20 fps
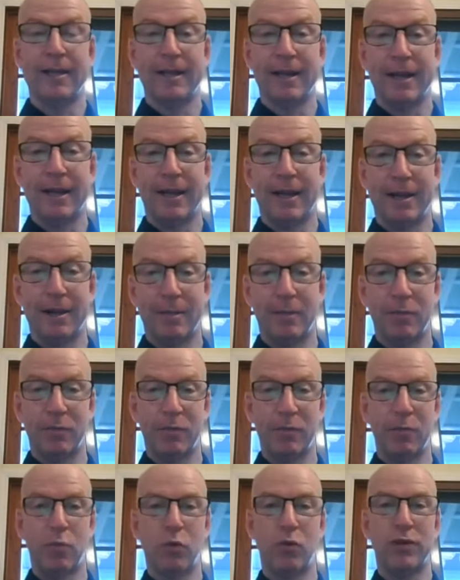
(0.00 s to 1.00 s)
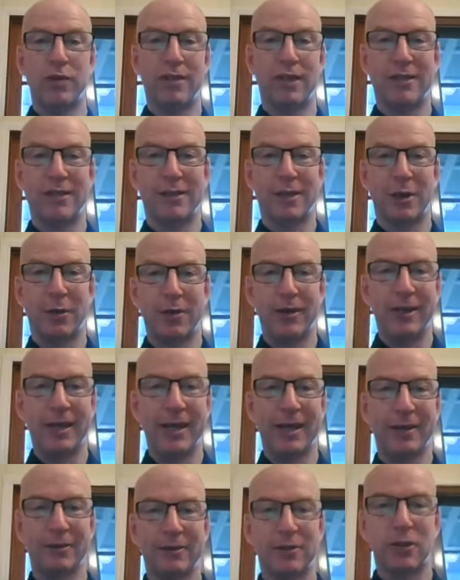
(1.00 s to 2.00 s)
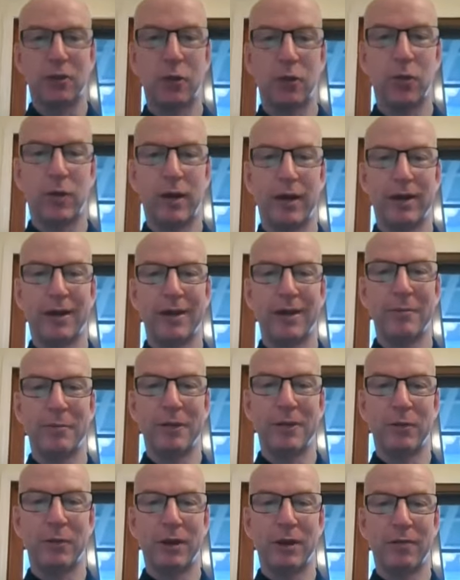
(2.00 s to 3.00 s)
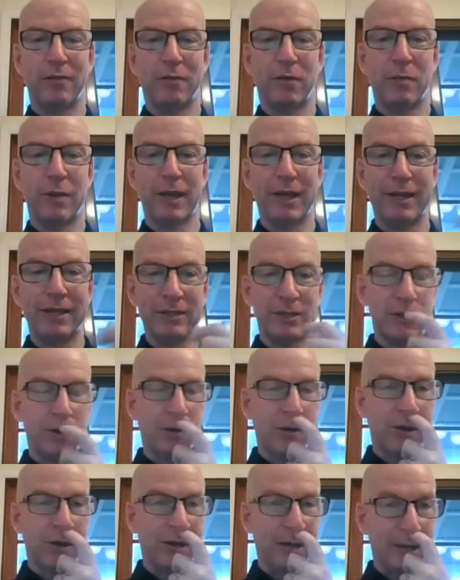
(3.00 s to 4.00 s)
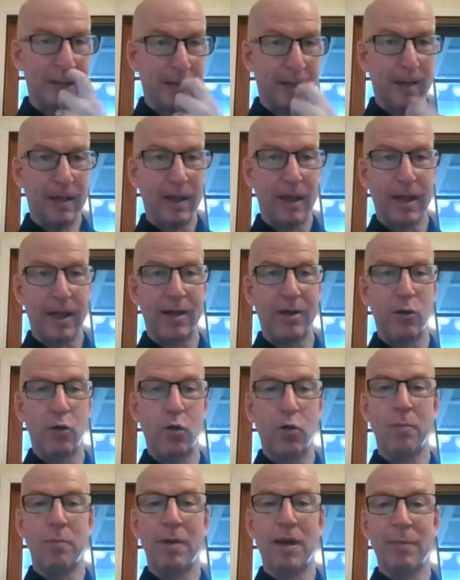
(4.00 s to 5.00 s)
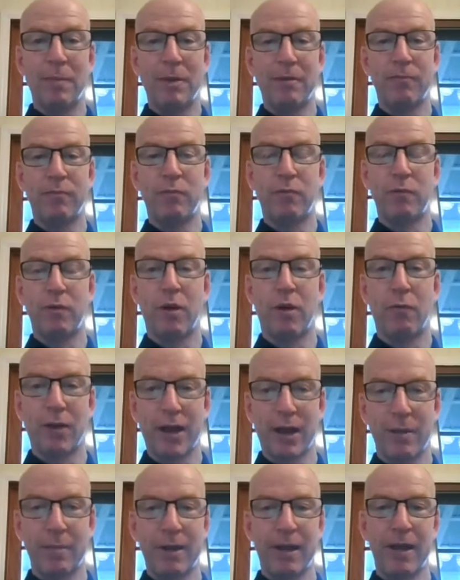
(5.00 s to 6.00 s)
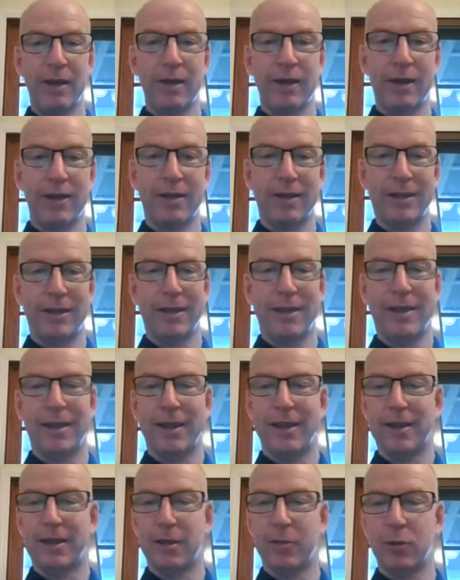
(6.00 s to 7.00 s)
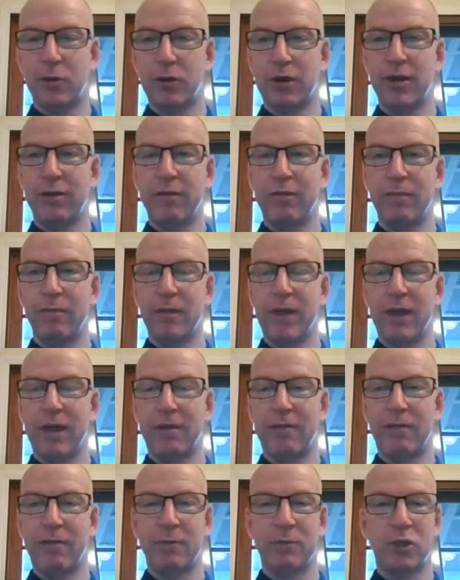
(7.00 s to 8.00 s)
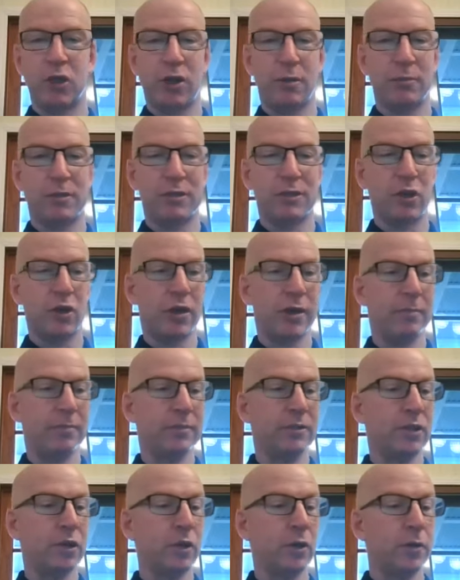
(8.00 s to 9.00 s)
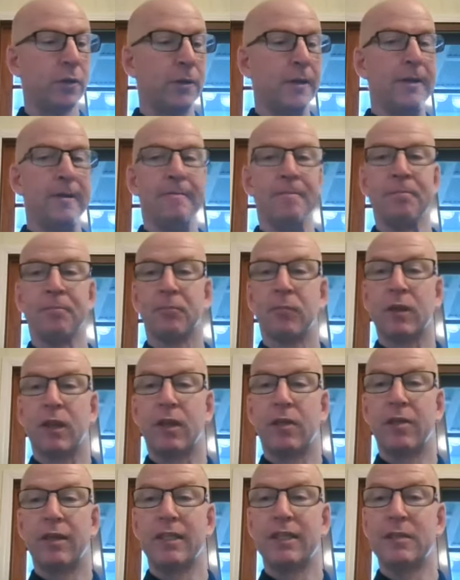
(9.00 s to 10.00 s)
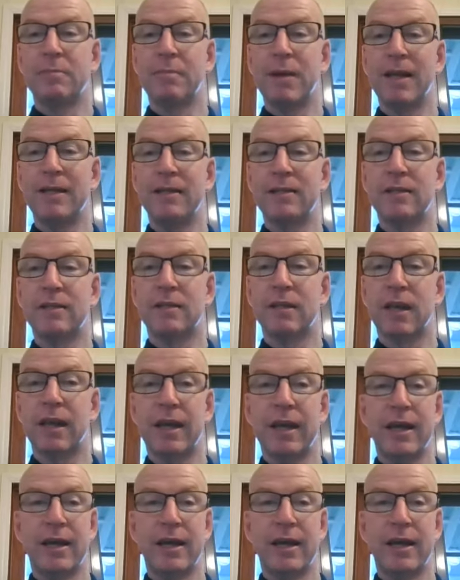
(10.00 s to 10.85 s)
the more the sun's going down. So going to be doing it from inside or maybe around about in the community from time to time. So this month's,